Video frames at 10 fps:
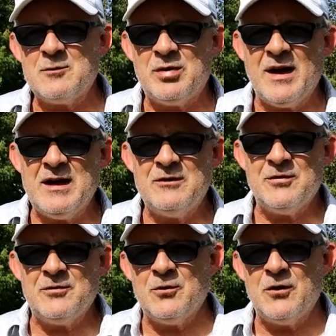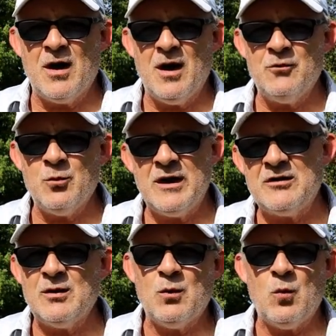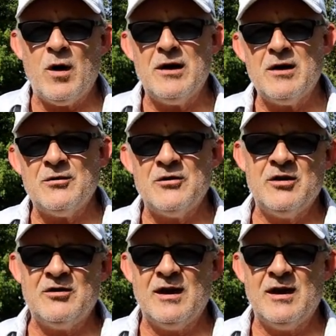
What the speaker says: hasn't played for 4.5 weeks. Why on earth is he